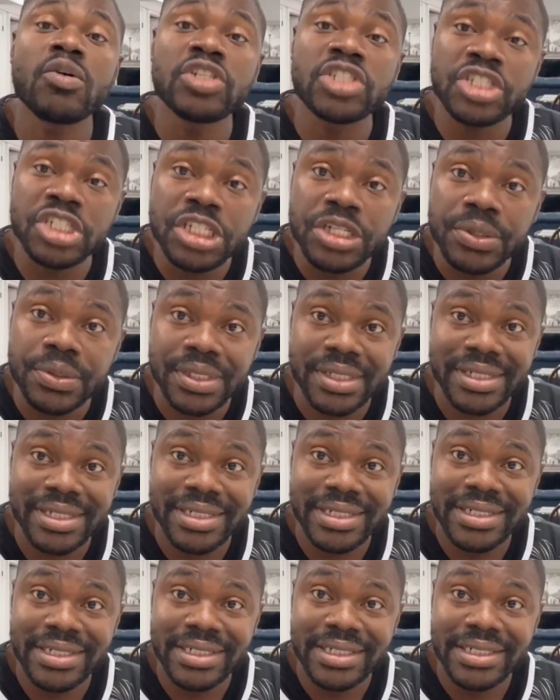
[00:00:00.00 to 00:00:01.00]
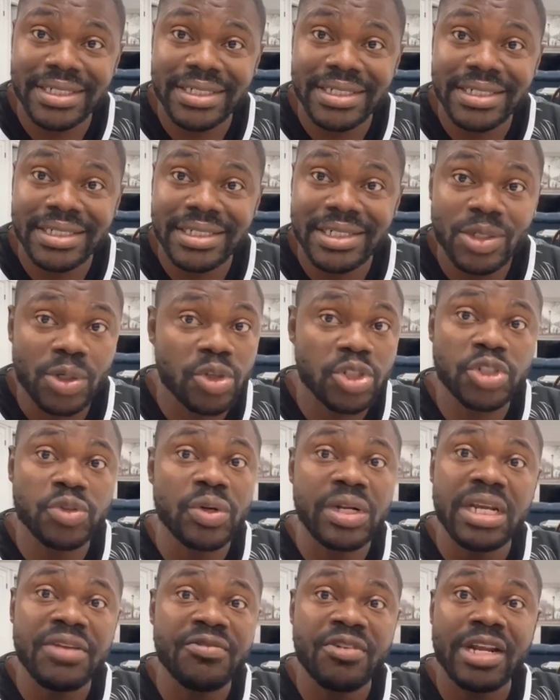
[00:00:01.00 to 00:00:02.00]
Not you live with the person for 3
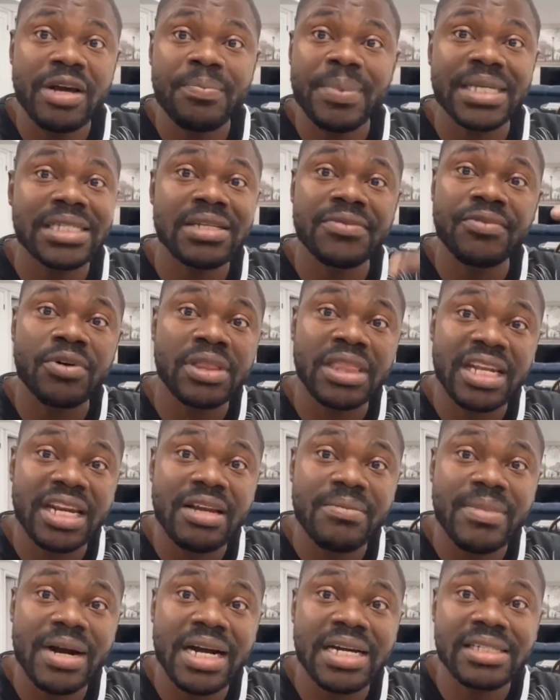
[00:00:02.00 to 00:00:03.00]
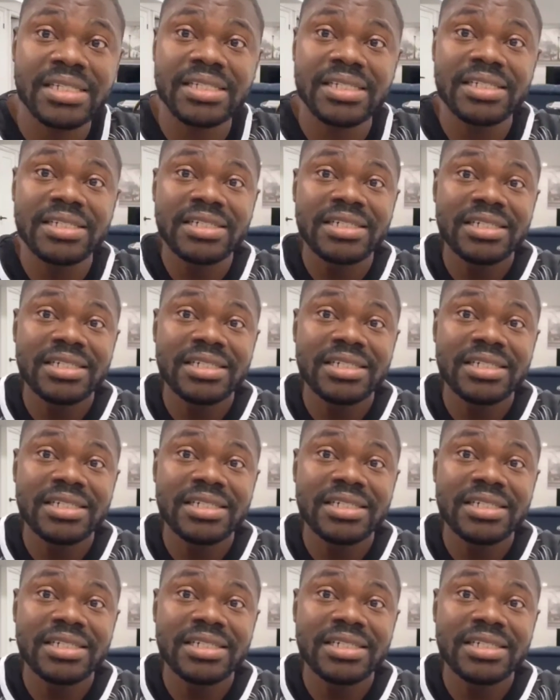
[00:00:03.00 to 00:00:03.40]
months, then you go away.